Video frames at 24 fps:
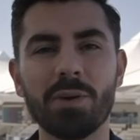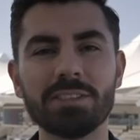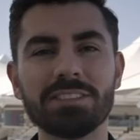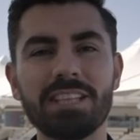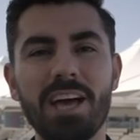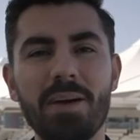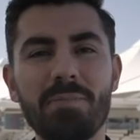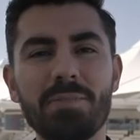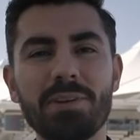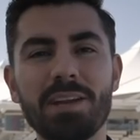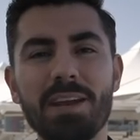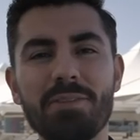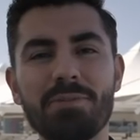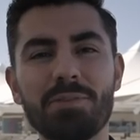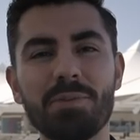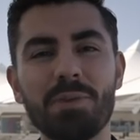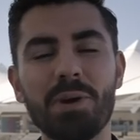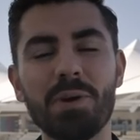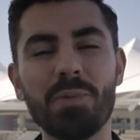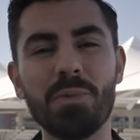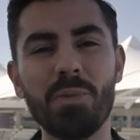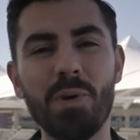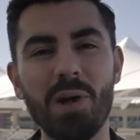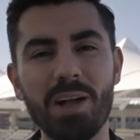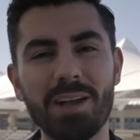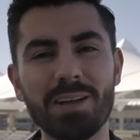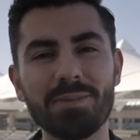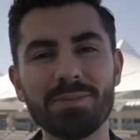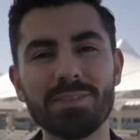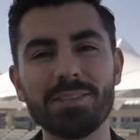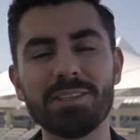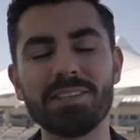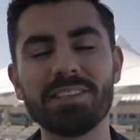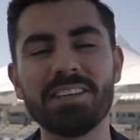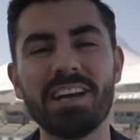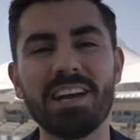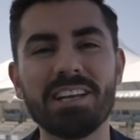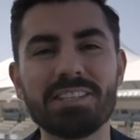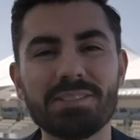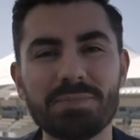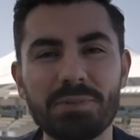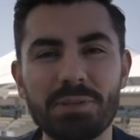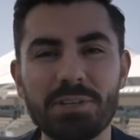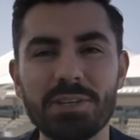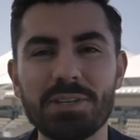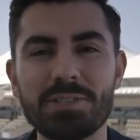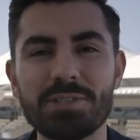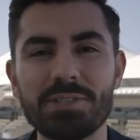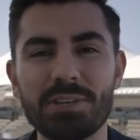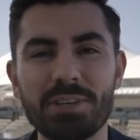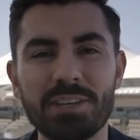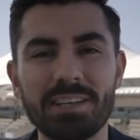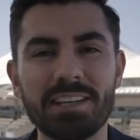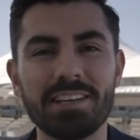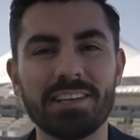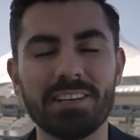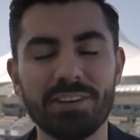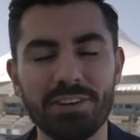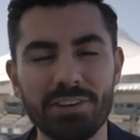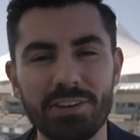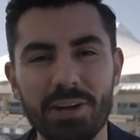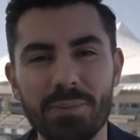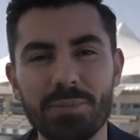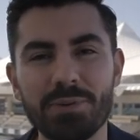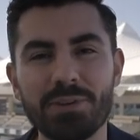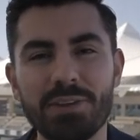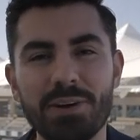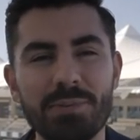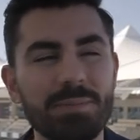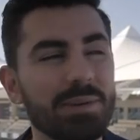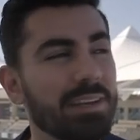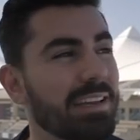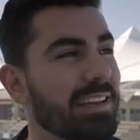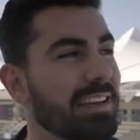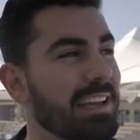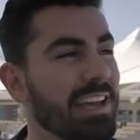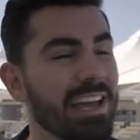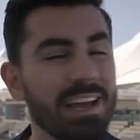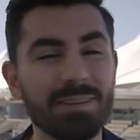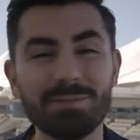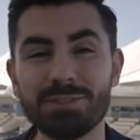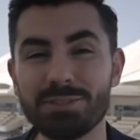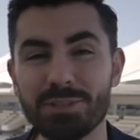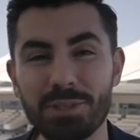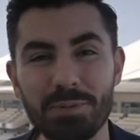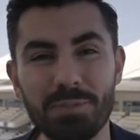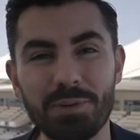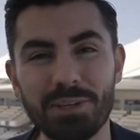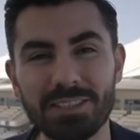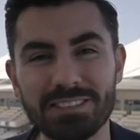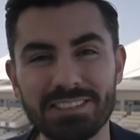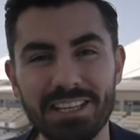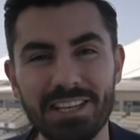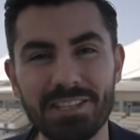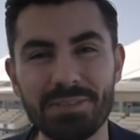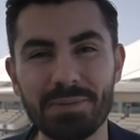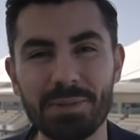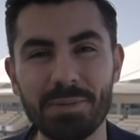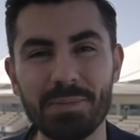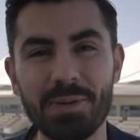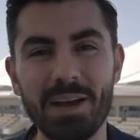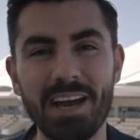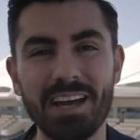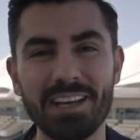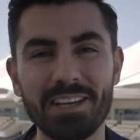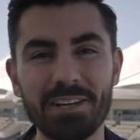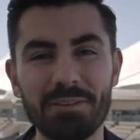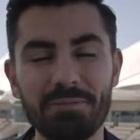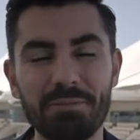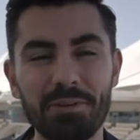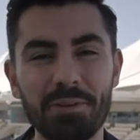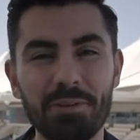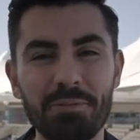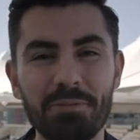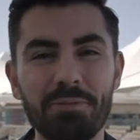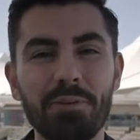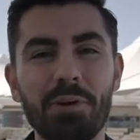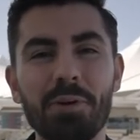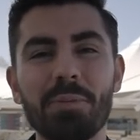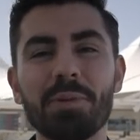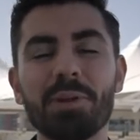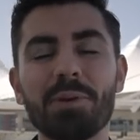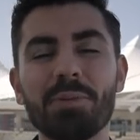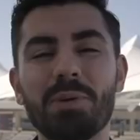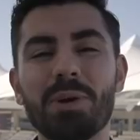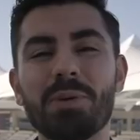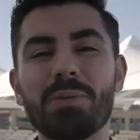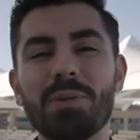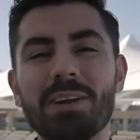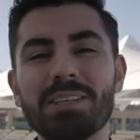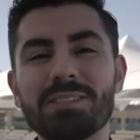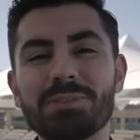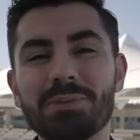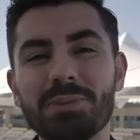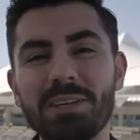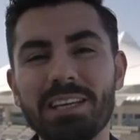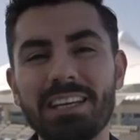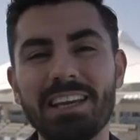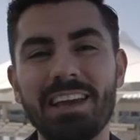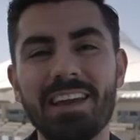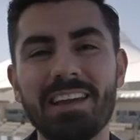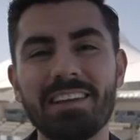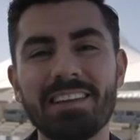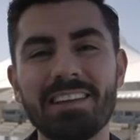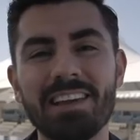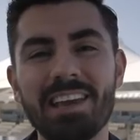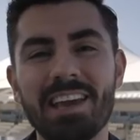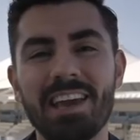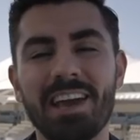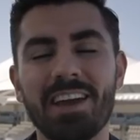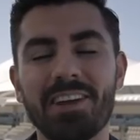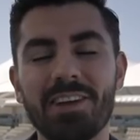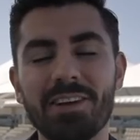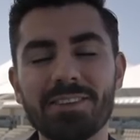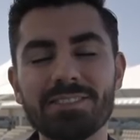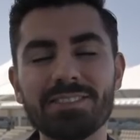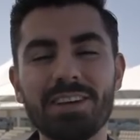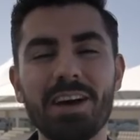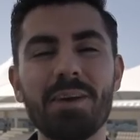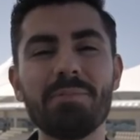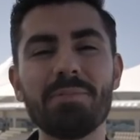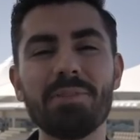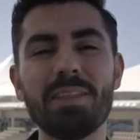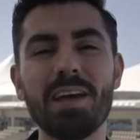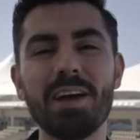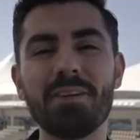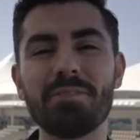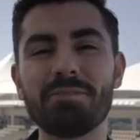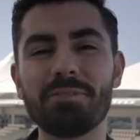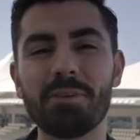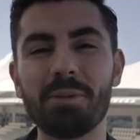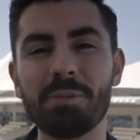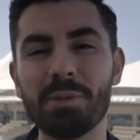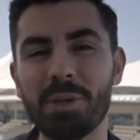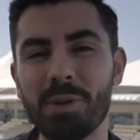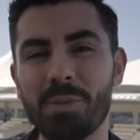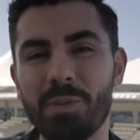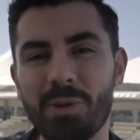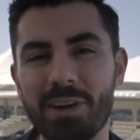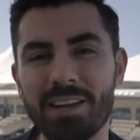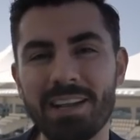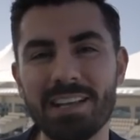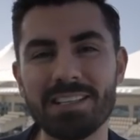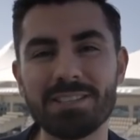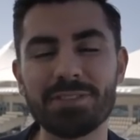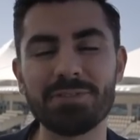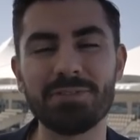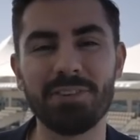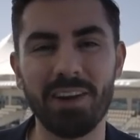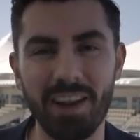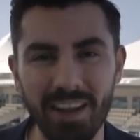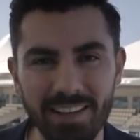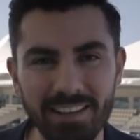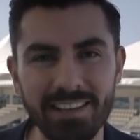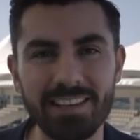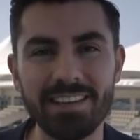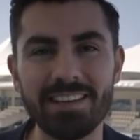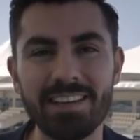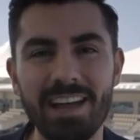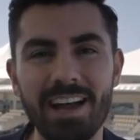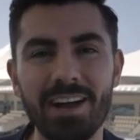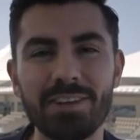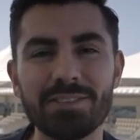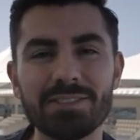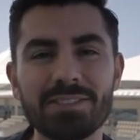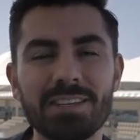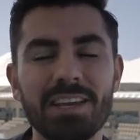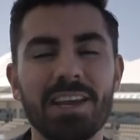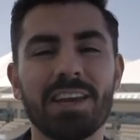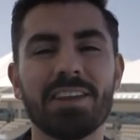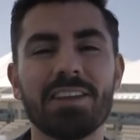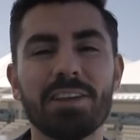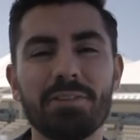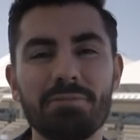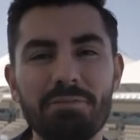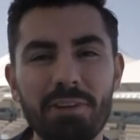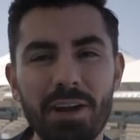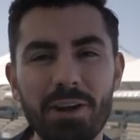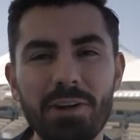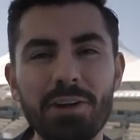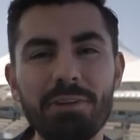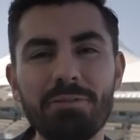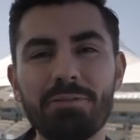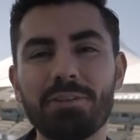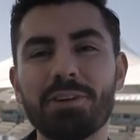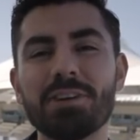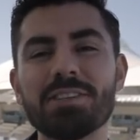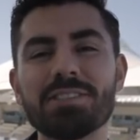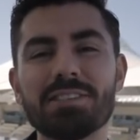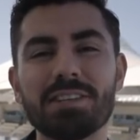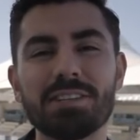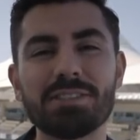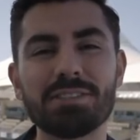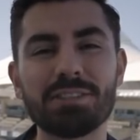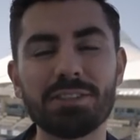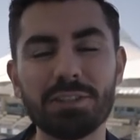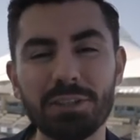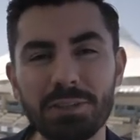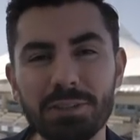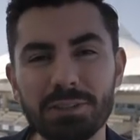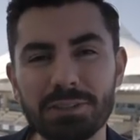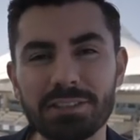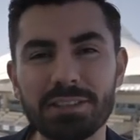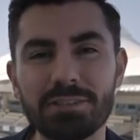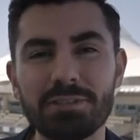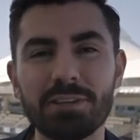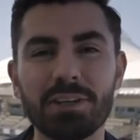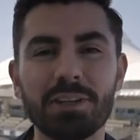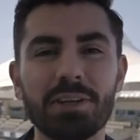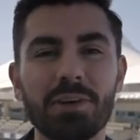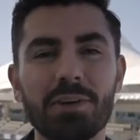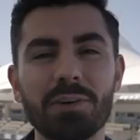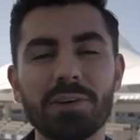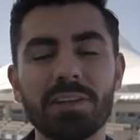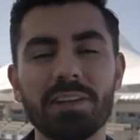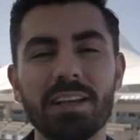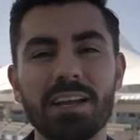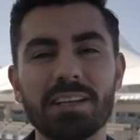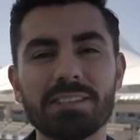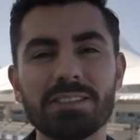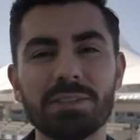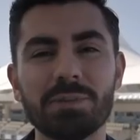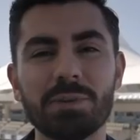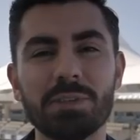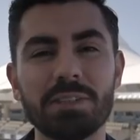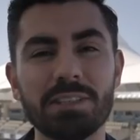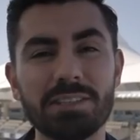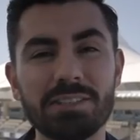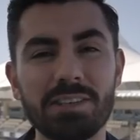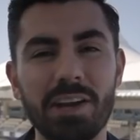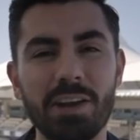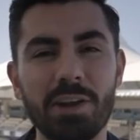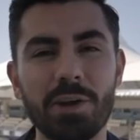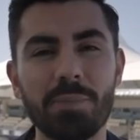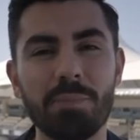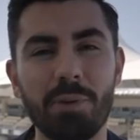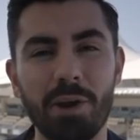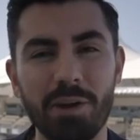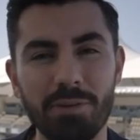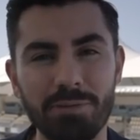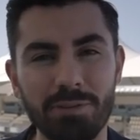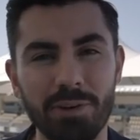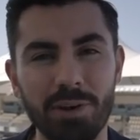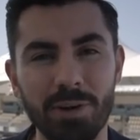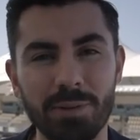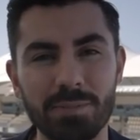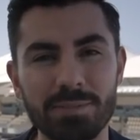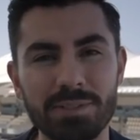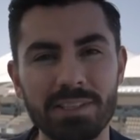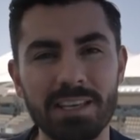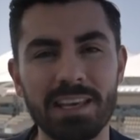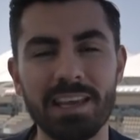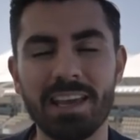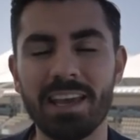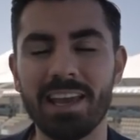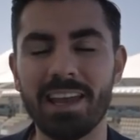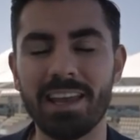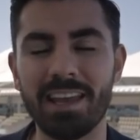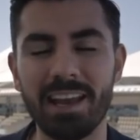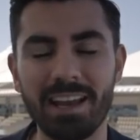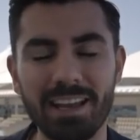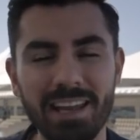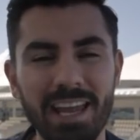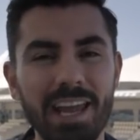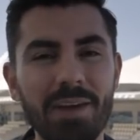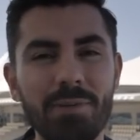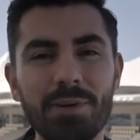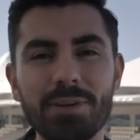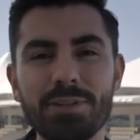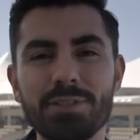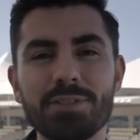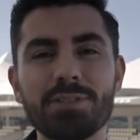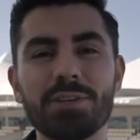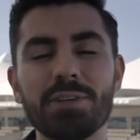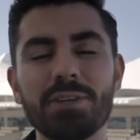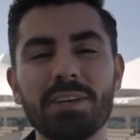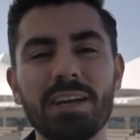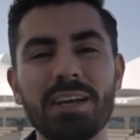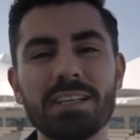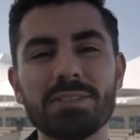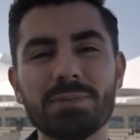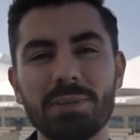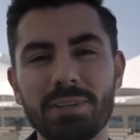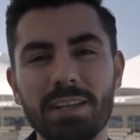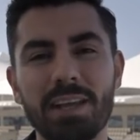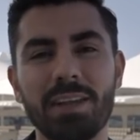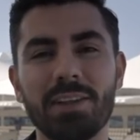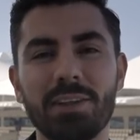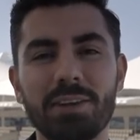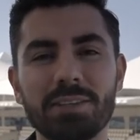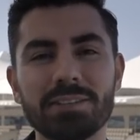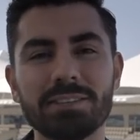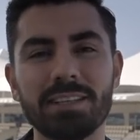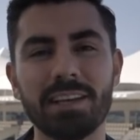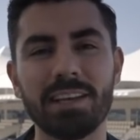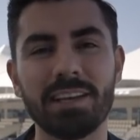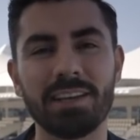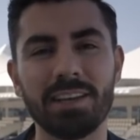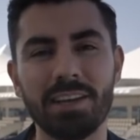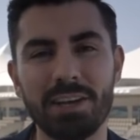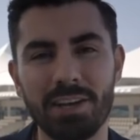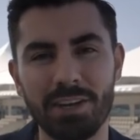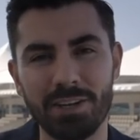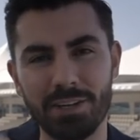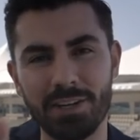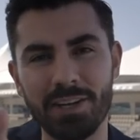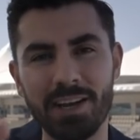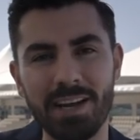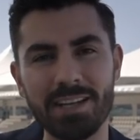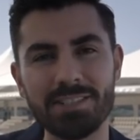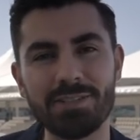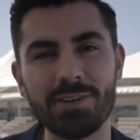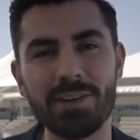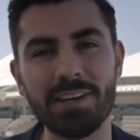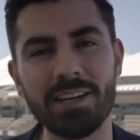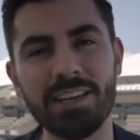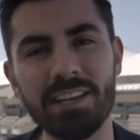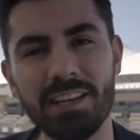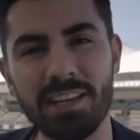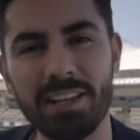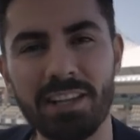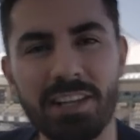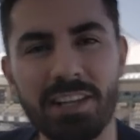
What's happening, everyone? Welcome to the Yas Marina Circuit here in Abu Dhabi. Super excited to be back here for the Formula One race weekend. And on top of that, Formula One has finally announced their very first exclusive cologne collection with designer Parfums. And I can't wait to show you guys what that looks like. Are you guys ready?